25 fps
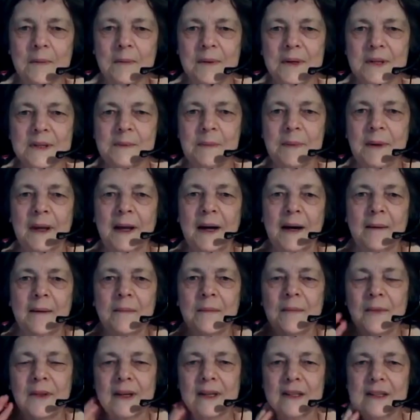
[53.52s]
has
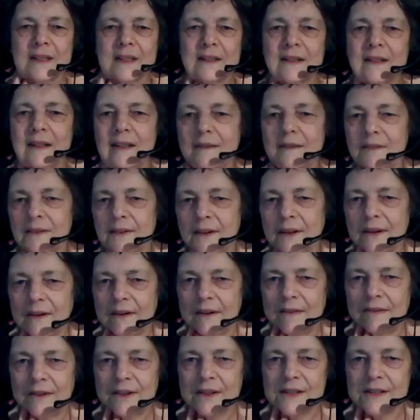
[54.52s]
become that even though
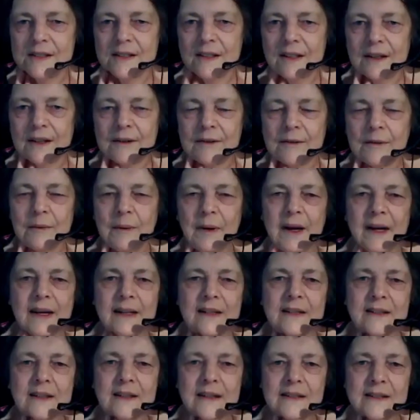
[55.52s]
I've lost a lot of
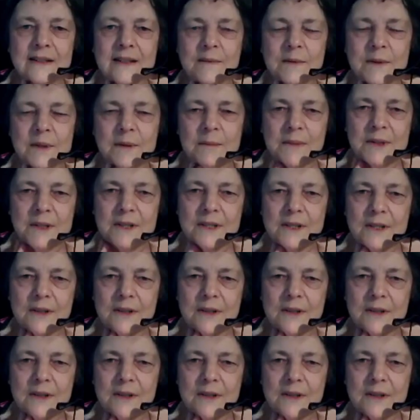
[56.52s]
weight, I seem to be